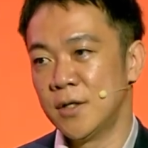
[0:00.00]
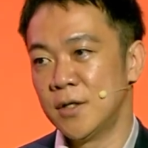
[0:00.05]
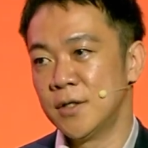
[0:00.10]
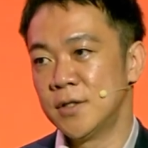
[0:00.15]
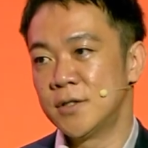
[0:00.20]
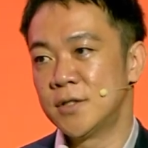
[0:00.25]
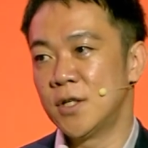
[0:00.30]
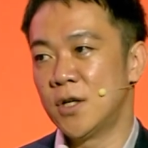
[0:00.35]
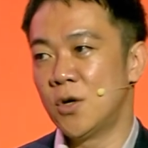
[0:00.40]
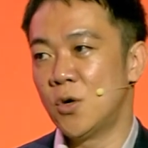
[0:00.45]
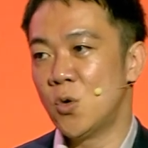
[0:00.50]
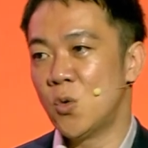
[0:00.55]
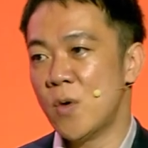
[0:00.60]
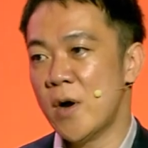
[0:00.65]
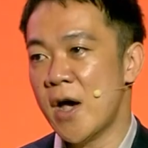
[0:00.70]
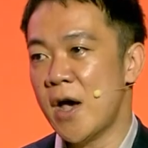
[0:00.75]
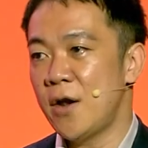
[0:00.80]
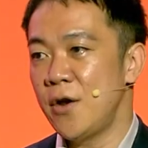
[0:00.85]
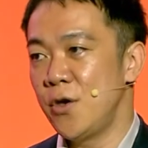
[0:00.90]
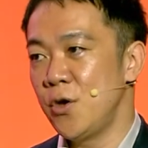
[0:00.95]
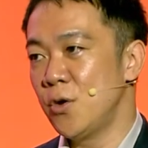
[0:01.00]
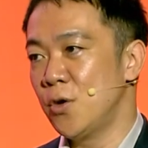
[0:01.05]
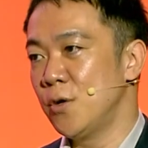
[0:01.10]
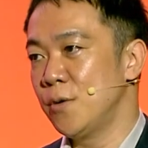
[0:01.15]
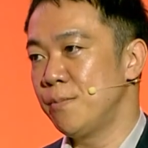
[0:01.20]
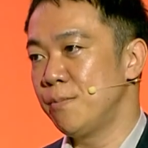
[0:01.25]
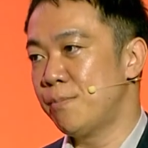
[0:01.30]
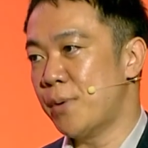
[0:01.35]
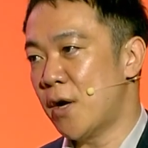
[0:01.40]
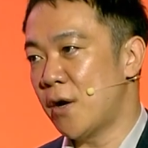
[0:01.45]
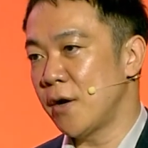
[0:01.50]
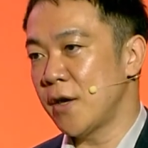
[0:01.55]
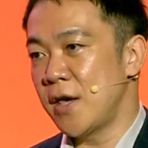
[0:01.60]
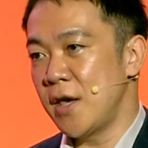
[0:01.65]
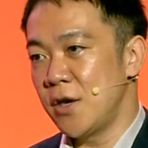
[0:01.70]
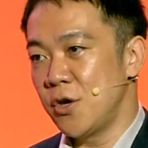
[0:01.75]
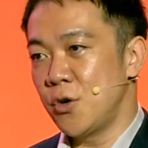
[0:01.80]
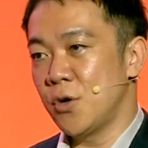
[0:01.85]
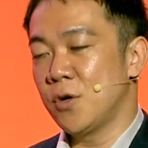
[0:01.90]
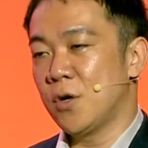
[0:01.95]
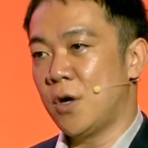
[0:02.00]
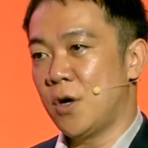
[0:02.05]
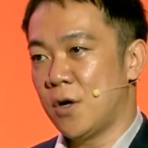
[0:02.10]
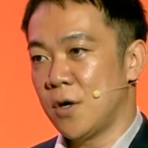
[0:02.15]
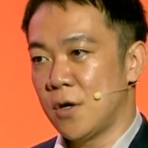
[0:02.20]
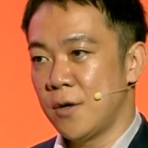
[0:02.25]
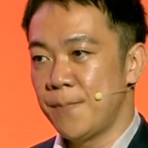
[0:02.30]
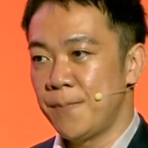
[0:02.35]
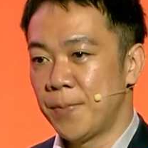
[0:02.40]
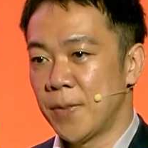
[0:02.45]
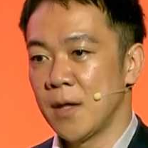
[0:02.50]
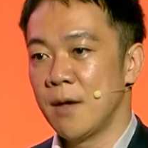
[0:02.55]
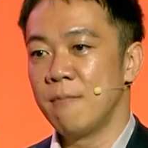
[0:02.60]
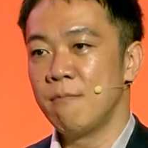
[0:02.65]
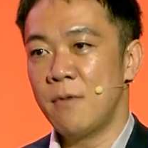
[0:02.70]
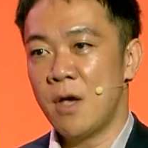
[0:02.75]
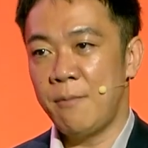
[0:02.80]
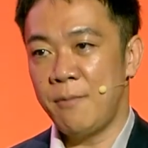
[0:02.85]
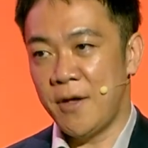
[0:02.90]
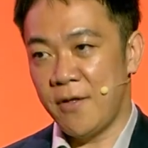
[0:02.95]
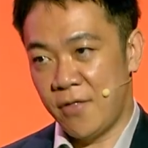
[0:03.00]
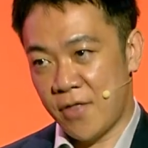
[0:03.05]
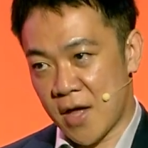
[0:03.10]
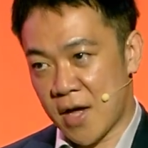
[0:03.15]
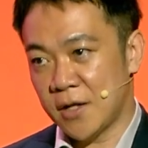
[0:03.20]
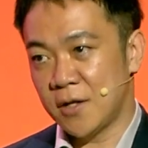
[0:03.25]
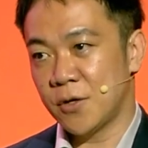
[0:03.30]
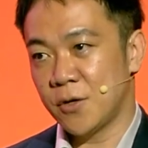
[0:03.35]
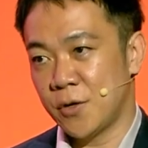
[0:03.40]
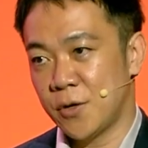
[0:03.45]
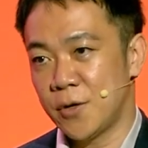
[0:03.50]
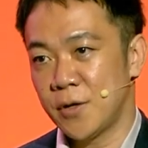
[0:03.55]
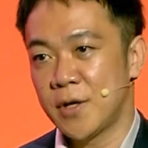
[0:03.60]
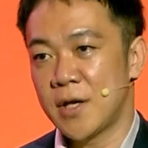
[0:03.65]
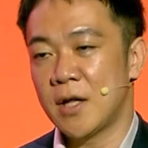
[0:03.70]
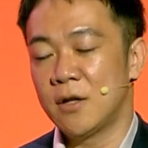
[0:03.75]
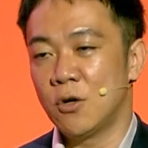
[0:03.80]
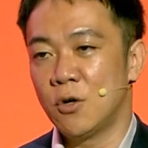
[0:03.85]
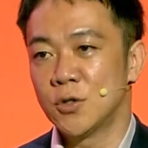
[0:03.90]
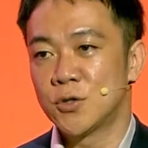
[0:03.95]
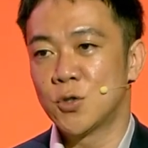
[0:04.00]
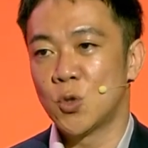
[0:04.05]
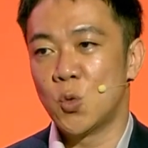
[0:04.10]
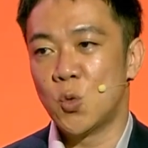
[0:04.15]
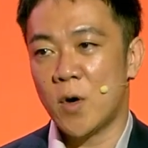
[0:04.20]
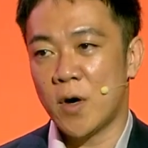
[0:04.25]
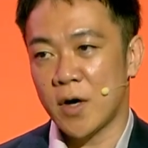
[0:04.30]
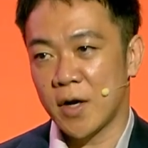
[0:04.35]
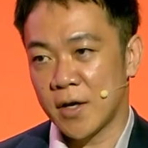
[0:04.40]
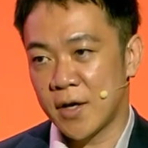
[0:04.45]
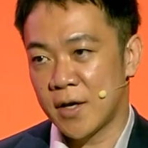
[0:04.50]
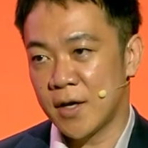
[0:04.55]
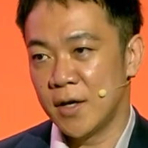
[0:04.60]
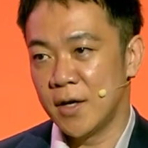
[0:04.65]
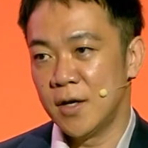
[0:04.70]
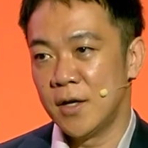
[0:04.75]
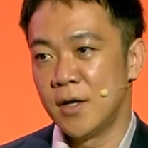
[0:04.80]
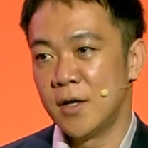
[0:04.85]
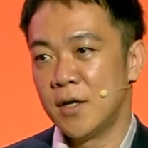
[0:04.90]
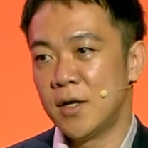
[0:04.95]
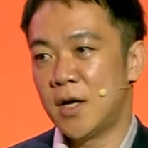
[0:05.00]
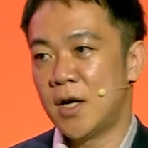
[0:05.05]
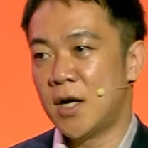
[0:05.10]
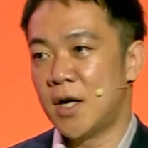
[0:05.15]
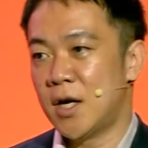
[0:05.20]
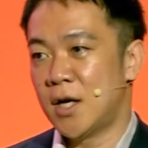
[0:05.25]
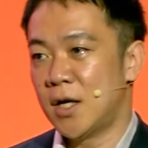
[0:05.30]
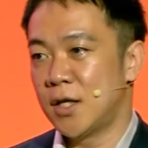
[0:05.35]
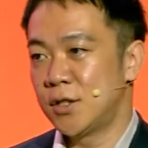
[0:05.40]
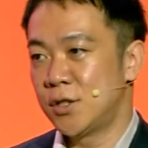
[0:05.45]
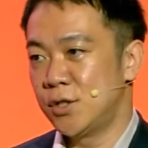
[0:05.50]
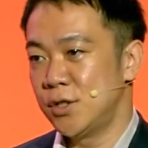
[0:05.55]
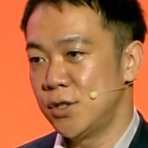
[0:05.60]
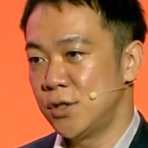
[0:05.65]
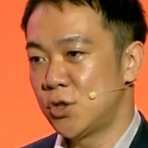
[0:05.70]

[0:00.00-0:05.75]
So while you're parking your car, maybe that car can also work to